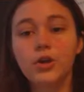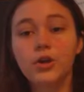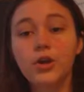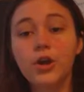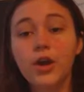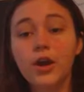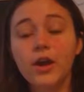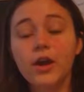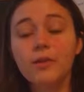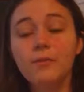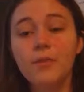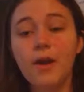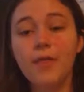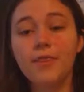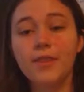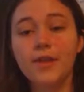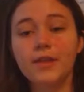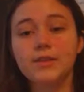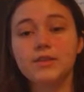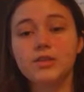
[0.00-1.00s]
Current
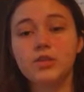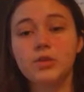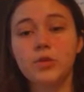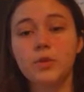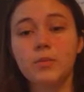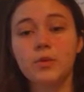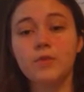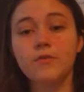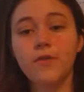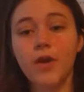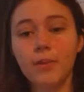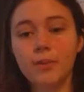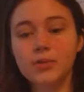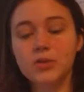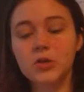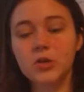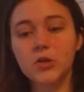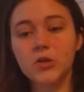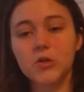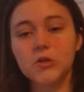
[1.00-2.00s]
methods to remove
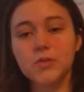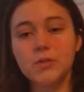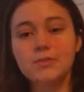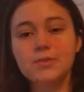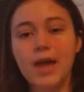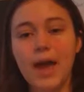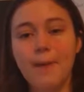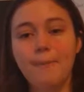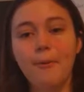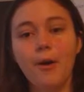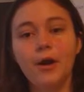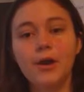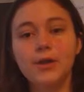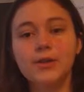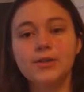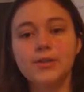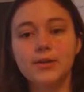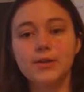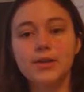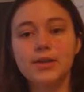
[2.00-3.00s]
pharmaceuticals from tap
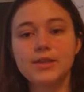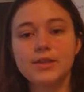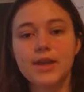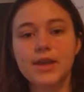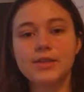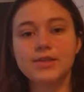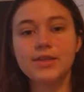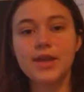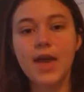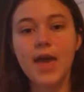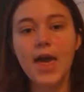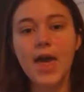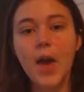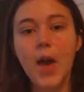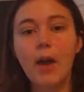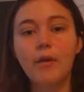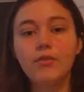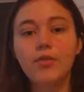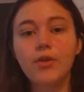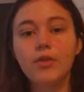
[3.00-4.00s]
water do exist,
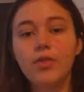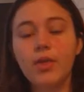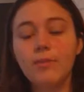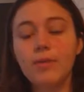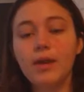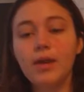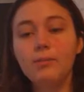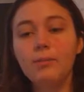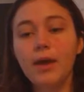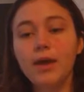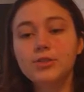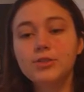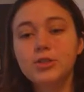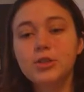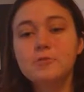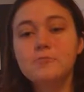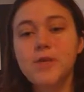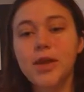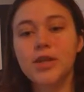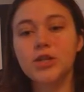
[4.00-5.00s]
however they're limited by
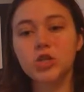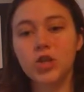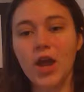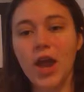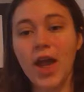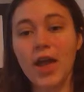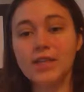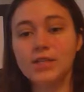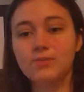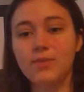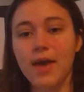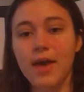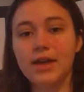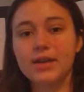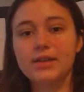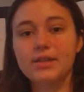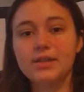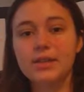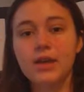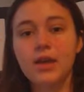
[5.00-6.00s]
two major
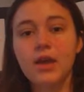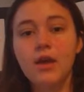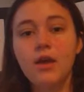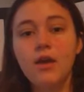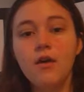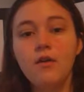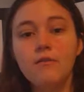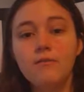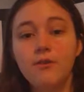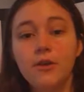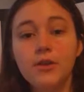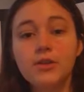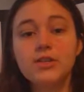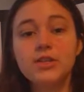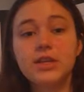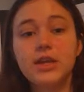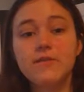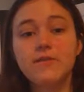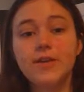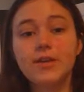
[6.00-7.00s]
aspects.
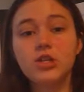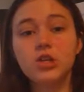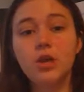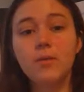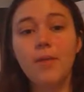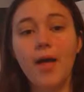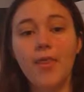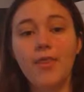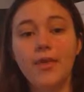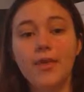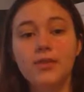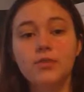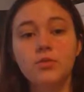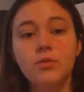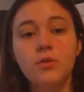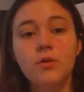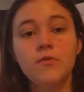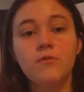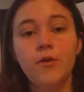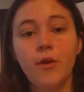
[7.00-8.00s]
First, conventional methods
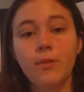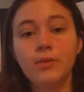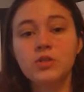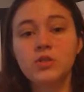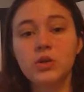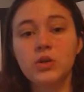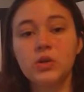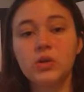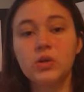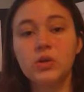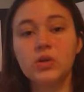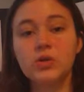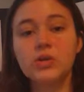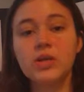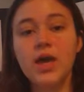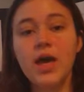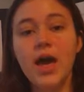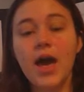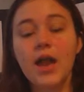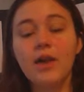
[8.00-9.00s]
remove
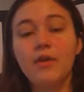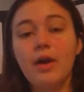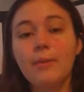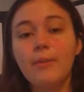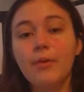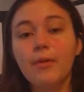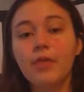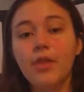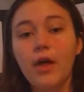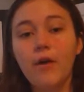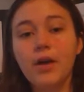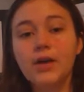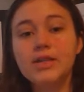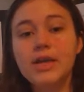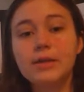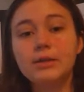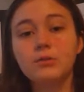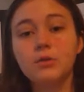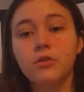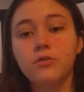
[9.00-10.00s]
pharmaceuticals at a rate below
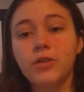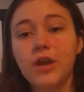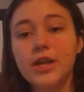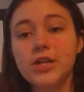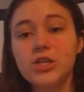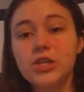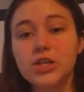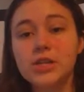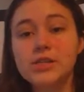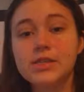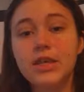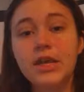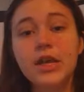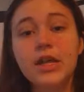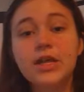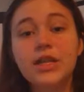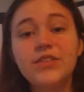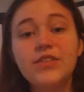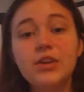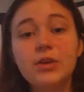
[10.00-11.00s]
acceptable ranges,
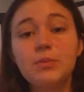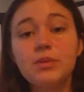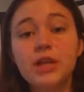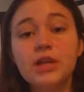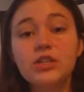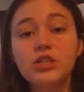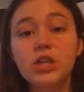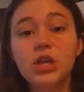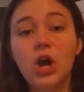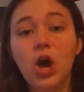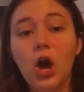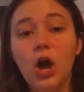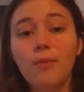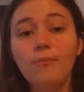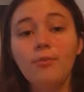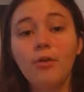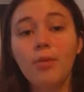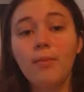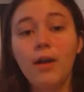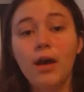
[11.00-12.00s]
leaving a potentially
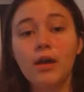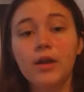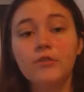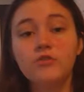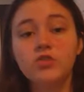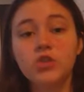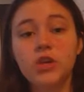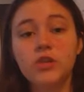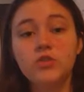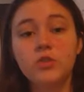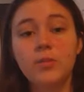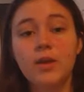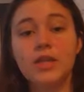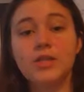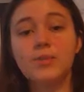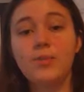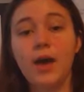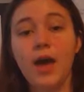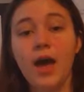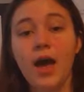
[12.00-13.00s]
harmful amount of trace
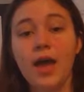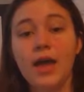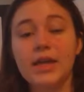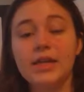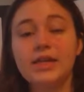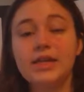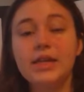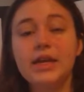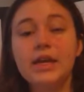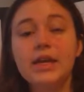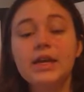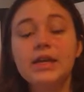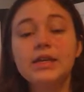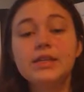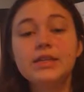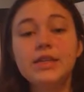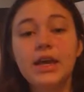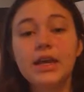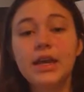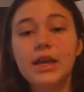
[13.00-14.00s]
remains behind.
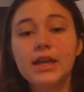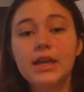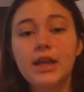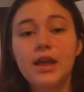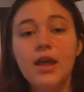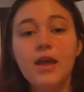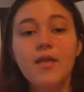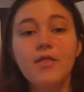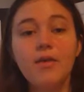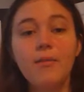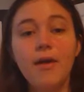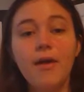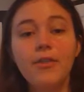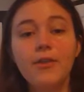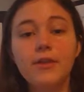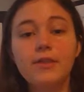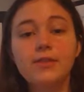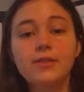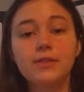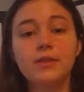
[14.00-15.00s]
Second, the
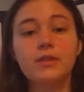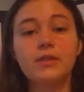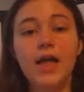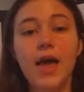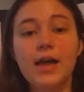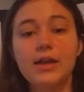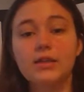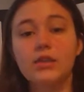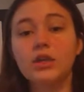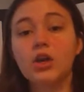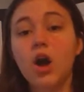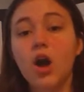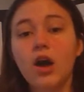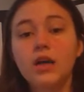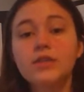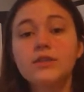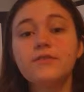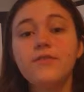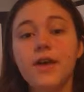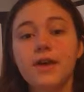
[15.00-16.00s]
methods lack the
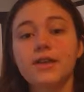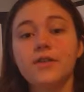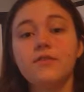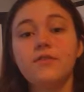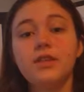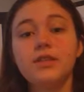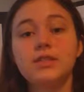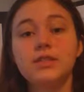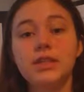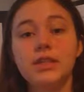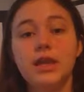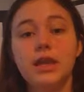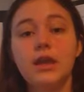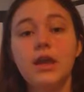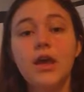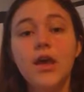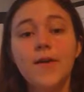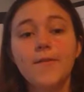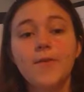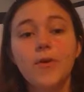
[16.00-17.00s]
cost effectiveness
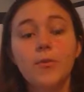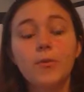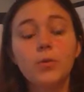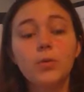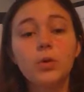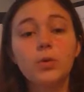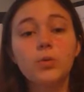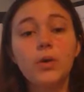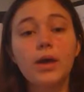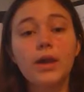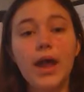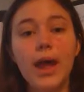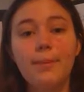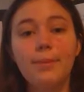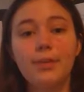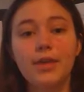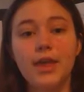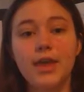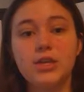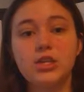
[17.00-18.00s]
needed for worldwide
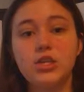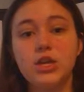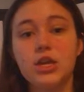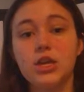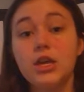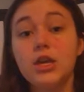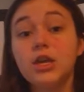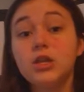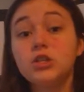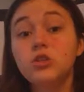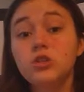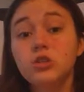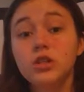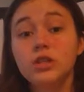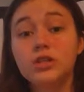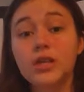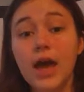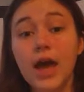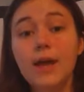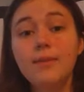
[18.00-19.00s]
application due to
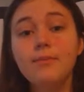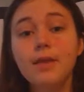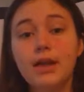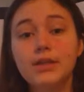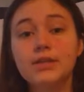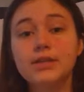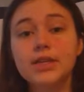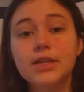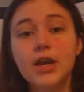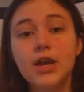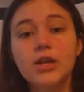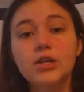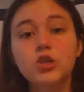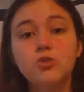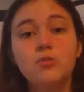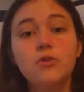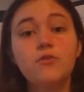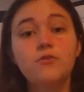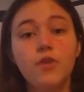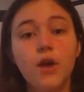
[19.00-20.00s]
the time necessary
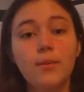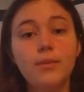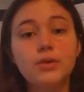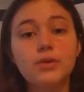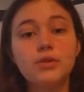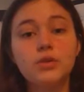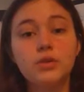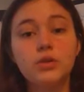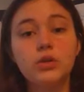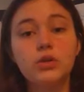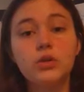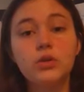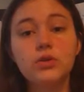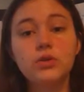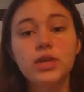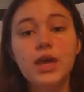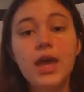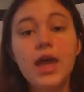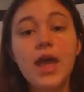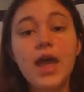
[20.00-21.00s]
to remove
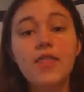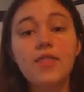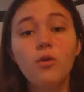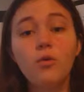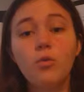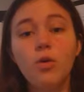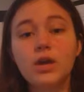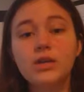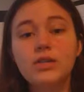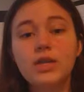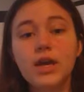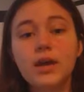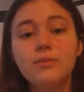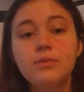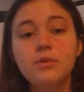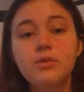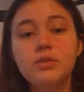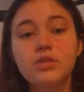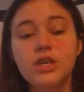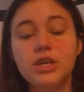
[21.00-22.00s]
pharmaceuticals and the
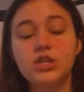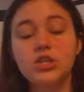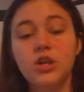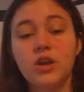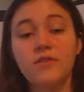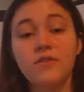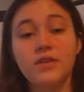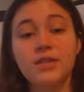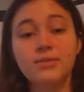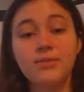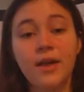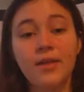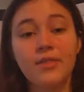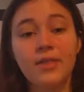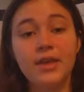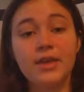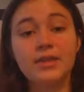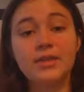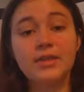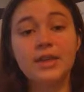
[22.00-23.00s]
one-time use nature of these
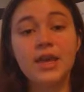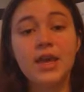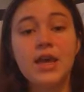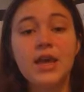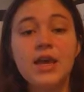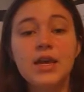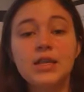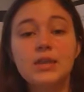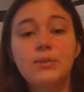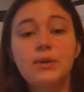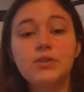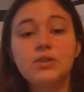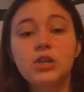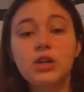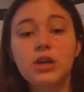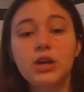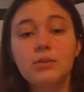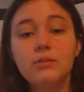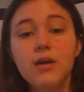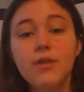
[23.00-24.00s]
methods. The most
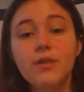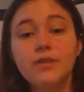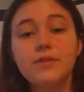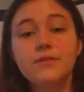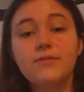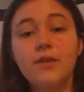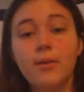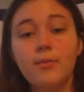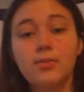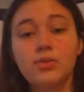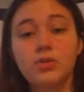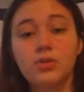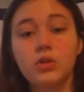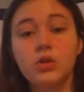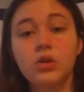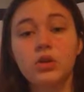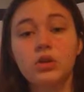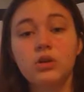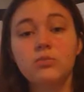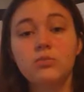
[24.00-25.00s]
current methods of
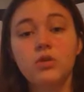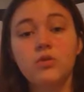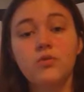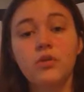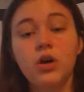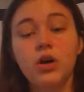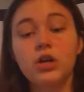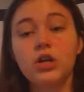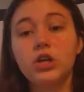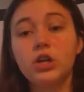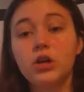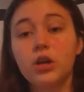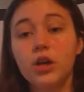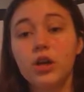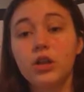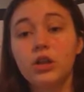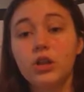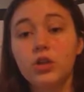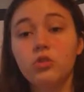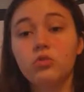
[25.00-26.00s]
pharmaceutical removal
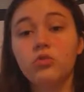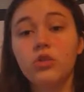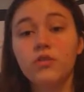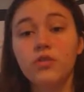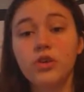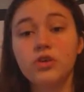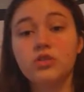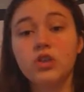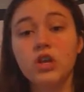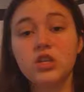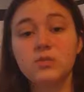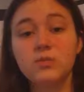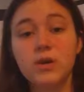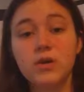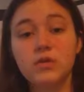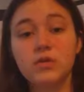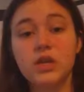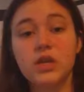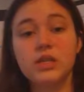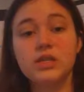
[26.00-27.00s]
include reverse
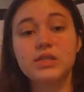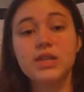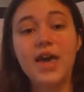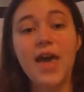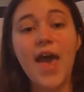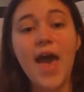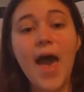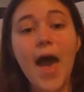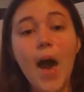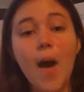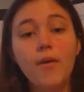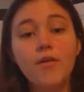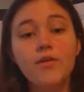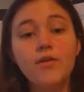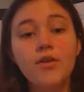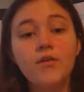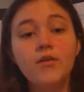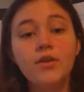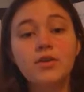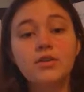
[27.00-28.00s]
osmosis. However,
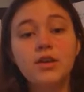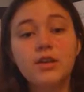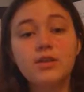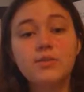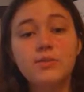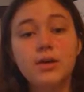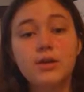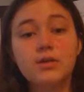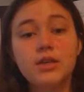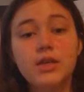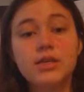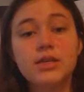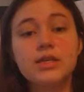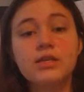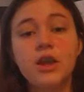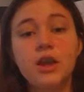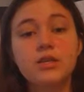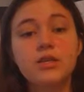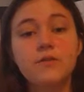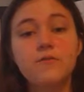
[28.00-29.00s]
reverse osmosis
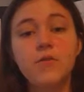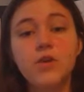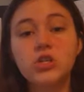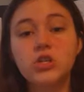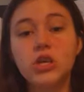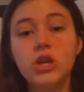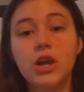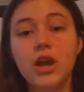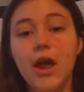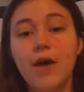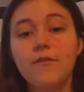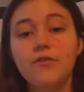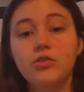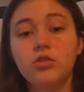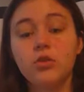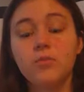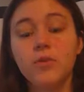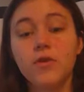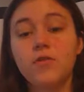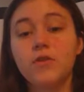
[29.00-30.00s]
is not sufficient enough
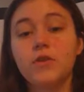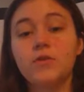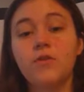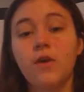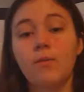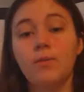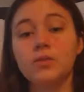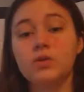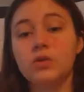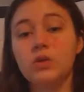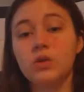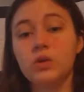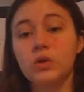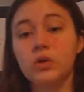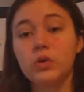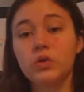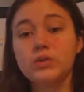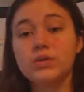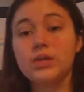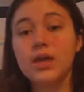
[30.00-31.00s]
to remove these
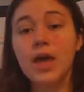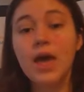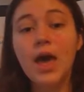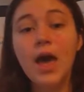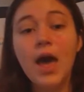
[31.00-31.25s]
pharmaceuticals.